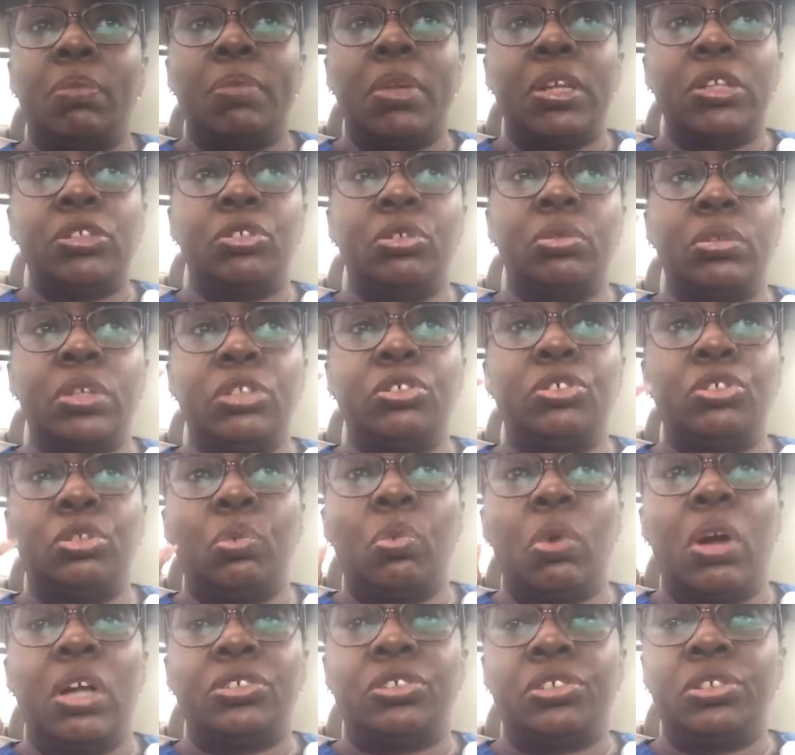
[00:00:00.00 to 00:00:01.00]
Make sure that you're
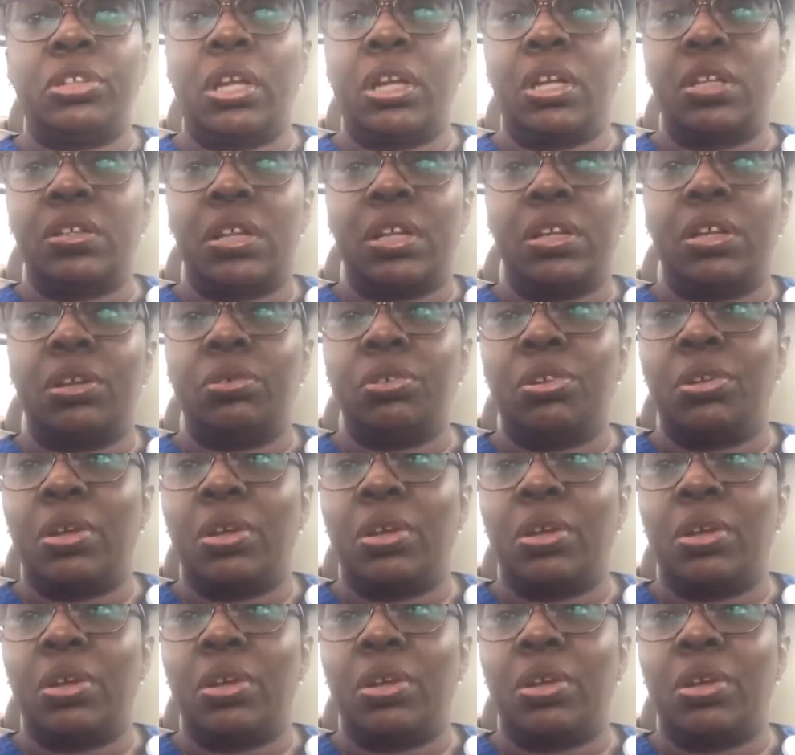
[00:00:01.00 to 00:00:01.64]
washing hands. I know you